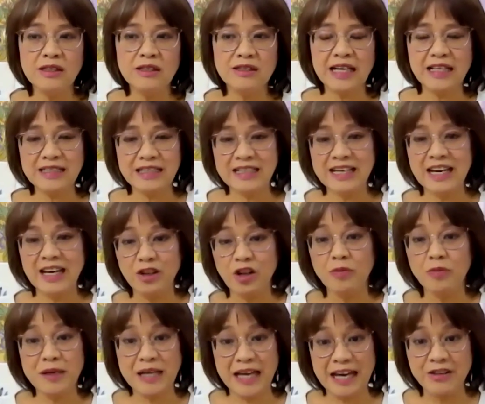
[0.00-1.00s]
then it
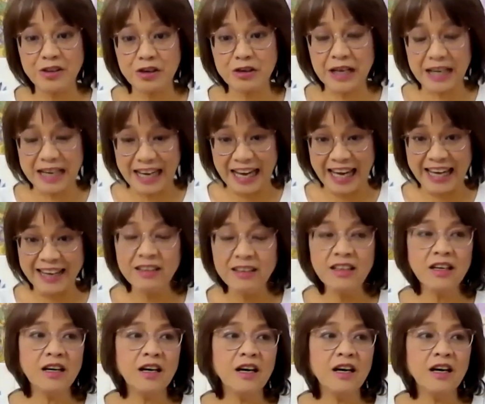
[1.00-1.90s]
cannot be entered again.